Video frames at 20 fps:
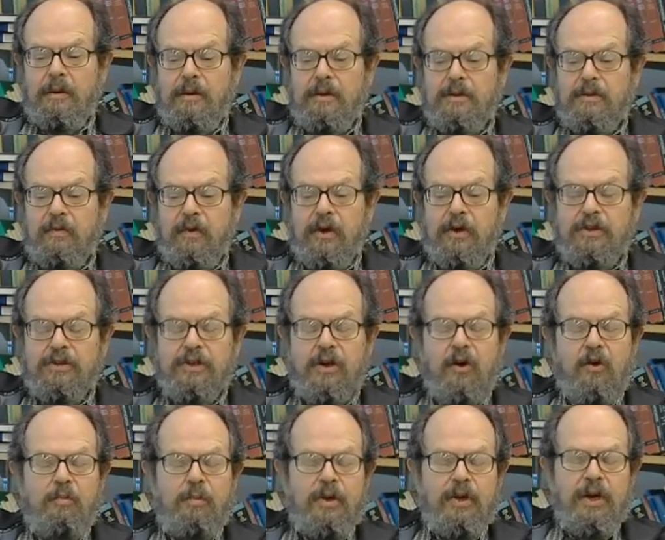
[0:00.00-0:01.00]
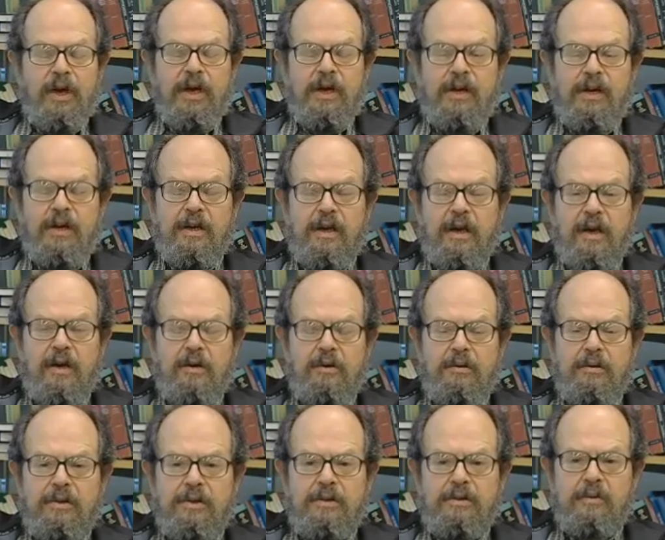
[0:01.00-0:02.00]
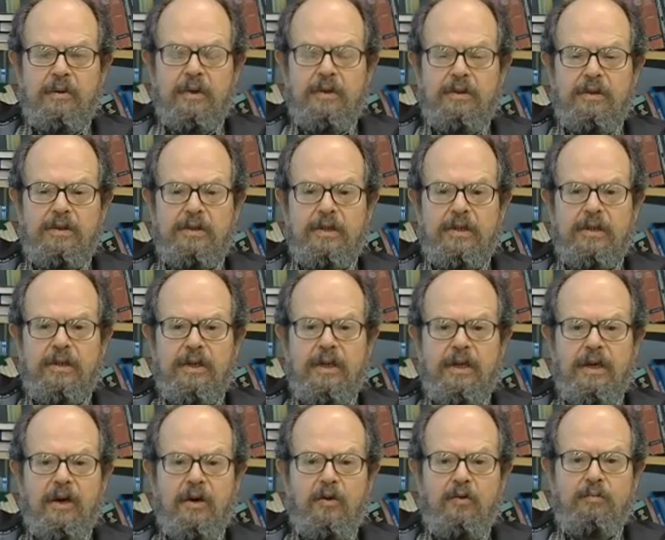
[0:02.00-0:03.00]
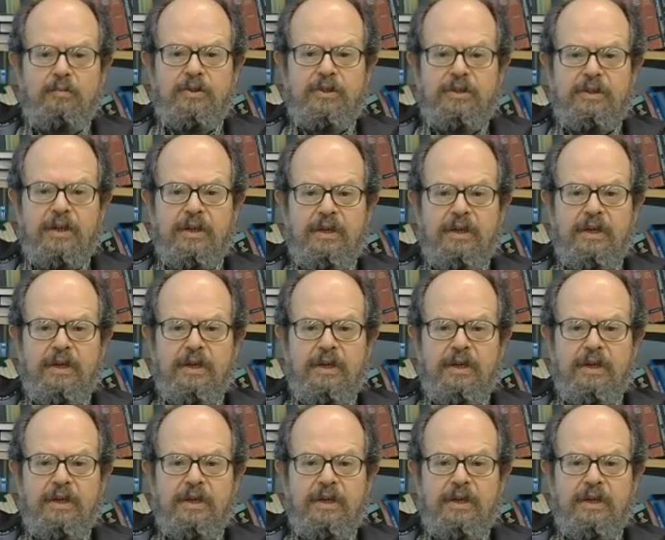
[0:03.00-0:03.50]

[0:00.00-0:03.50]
As far as Copenhagen goes, one certainly hopes